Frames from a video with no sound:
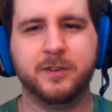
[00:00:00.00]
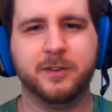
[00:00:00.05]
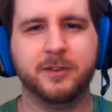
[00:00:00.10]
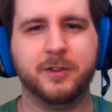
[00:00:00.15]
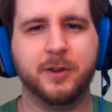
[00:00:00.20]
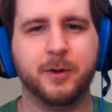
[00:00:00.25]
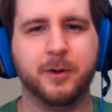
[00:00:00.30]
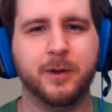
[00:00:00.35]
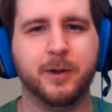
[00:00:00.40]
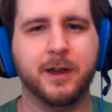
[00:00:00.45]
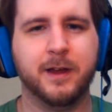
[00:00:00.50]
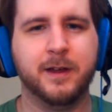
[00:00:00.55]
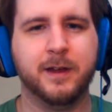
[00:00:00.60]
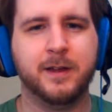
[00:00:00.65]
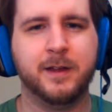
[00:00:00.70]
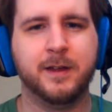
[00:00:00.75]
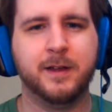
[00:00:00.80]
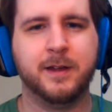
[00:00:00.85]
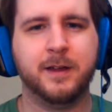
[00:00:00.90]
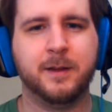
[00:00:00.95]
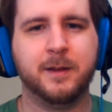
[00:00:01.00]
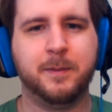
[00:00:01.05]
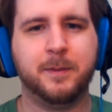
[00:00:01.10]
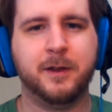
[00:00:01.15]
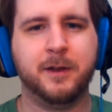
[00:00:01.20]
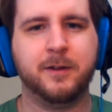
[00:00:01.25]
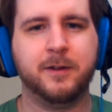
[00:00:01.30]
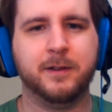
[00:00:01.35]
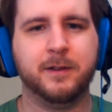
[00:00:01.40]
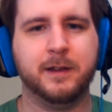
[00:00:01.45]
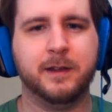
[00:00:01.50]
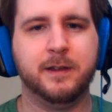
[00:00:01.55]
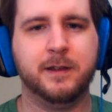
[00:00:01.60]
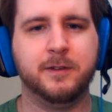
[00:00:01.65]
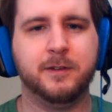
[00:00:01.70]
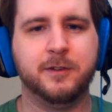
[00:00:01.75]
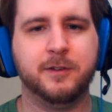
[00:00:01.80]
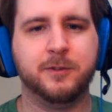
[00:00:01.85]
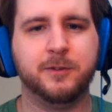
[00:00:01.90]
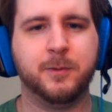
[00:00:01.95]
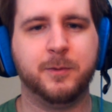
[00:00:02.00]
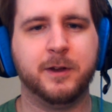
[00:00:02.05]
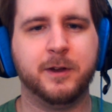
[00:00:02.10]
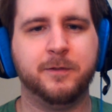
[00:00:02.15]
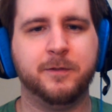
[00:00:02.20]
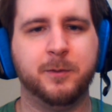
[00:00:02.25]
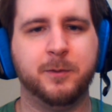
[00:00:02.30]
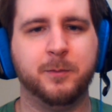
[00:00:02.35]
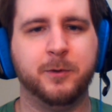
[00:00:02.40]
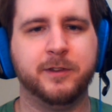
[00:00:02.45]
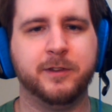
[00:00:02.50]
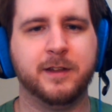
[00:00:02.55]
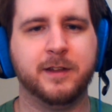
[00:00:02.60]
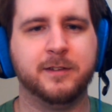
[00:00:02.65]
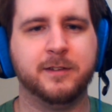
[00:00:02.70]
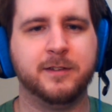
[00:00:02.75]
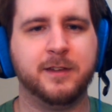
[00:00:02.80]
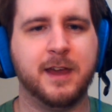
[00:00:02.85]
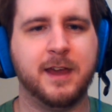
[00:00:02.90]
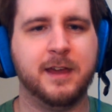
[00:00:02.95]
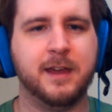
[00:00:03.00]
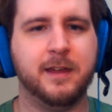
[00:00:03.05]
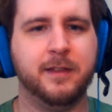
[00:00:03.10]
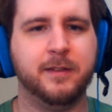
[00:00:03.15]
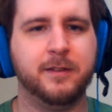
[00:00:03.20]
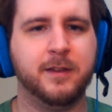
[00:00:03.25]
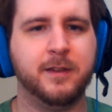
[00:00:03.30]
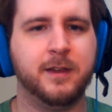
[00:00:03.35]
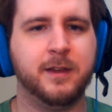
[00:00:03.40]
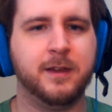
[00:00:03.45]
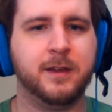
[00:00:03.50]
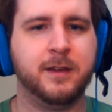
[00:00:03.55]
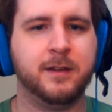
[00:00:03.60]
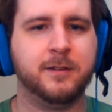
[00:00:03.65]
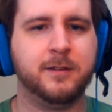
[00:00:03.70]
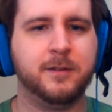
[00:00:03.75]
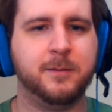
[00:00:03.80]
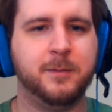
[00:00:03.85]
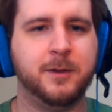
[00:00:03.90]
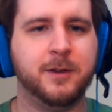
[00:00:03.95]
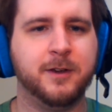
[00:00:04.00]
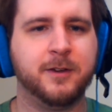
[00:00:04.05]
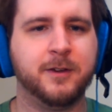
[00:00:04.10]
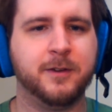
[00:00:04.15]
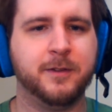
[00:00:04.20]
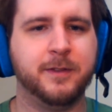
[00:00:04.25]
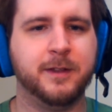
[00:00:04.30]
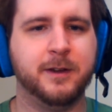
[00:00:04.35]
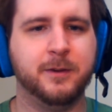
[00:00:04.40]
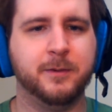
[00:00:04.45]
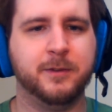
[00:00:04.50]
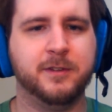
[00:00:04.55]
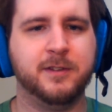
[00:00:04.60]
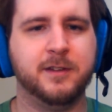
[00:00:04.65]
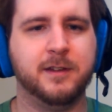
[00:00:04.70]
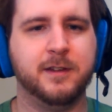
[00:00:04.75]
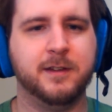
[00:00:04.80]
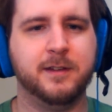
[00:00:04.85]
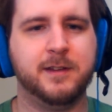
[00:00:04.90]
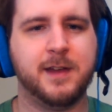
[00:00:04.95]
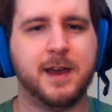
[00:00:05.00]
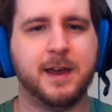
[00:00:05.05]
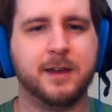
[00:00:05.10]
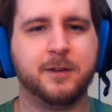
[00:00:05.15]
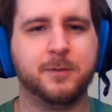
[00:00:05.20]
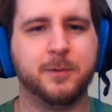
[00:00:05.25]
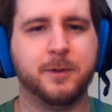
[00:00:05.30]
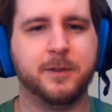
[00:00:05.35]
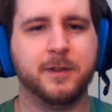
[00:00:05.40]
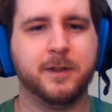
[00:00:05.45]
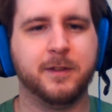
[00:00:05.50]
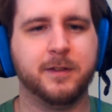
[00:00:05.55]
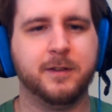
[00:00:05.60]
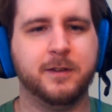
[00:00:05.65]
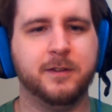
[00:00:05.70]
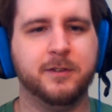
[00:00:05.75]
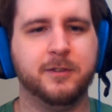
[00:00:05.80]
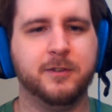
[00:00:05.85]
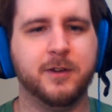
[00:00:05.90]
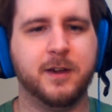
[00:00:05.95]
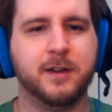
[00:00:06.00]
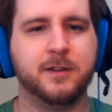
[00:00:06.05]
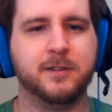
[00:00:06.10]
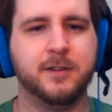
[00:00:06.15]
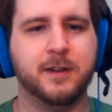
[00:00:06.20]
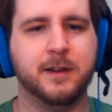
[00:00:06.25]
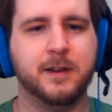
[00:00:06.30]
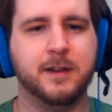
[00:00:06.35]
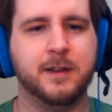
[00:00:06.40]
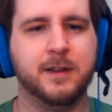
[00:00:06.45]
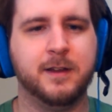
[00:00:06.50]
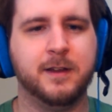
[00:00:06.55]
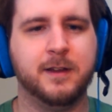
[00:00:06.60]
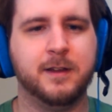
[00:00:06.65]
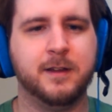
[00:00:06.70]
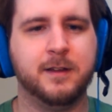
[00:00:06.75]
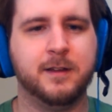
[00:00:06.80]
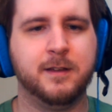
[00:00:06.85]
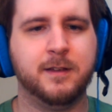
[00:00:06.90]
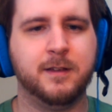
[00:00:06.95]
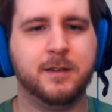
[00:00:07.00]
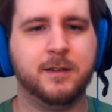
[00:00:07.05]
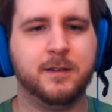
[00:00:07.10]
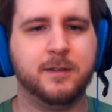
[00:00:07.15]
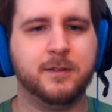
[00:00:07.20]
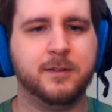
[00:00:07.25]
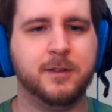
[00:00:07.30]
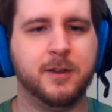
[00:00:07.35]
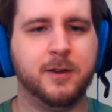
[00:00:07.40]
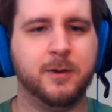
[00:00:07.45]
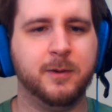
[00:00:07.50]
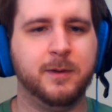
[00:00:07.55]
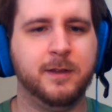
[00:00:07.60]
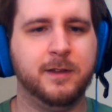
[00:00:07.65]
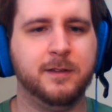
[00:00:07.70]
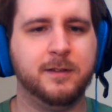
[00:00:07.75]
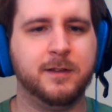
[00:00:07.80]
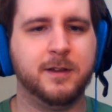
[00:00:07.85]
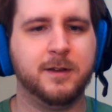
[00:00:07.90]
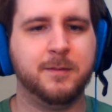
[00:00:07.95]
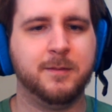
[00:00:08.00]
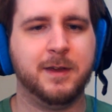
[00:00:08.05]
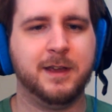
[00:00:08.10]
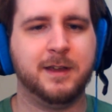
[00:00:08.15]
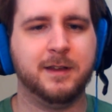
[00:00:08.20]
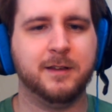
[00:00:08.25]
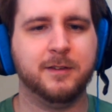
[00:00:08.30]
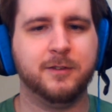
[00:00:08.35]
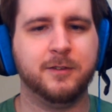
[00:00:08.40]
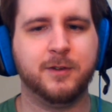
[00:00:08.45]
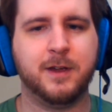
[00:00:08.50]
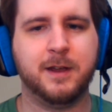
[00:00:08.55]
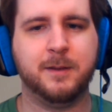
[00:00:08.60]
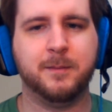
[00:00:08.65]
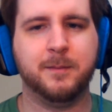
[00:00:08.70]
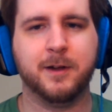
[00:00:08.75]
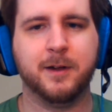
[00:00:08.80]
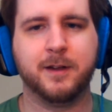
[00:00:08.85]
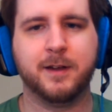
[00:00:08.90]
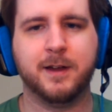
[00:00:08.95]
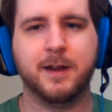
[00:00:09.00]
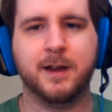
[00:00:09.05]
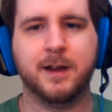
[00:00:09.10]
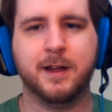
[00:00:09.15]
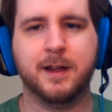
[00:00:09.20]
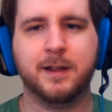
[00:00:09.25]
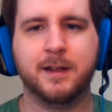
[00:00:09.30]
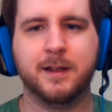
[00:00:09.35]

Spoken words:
Toga. Apparently, just one of them was unscathed. It's a miracle that it was still intact with all the destruction. So, he's going to make it his trademark, huh?